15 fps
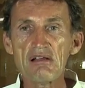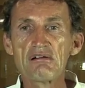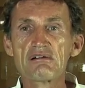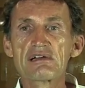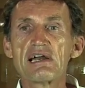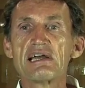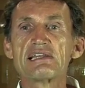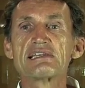
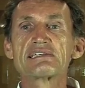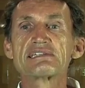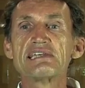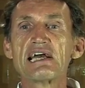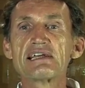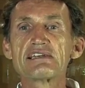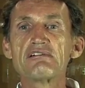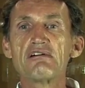Okay,
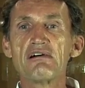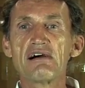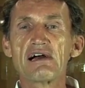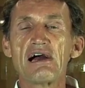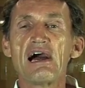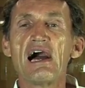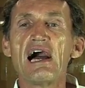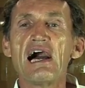thank you
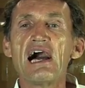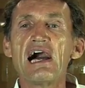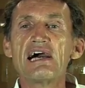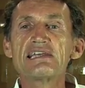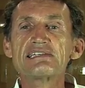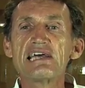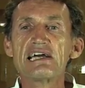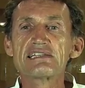
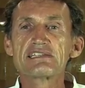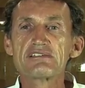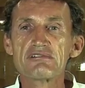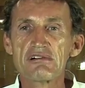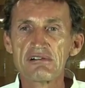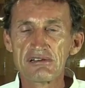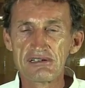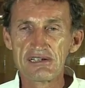that
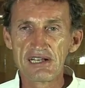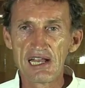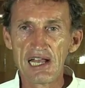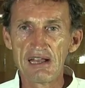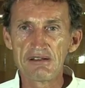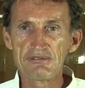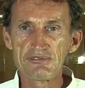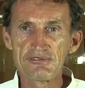you
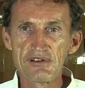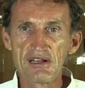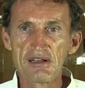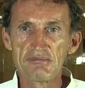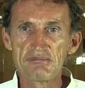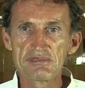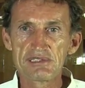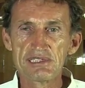have
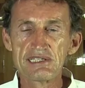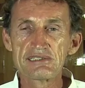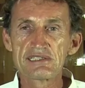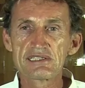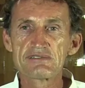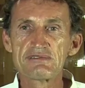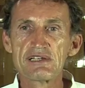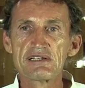seen
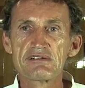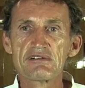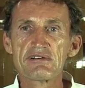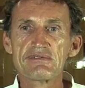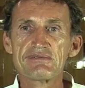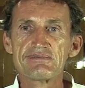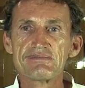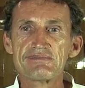this
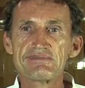video,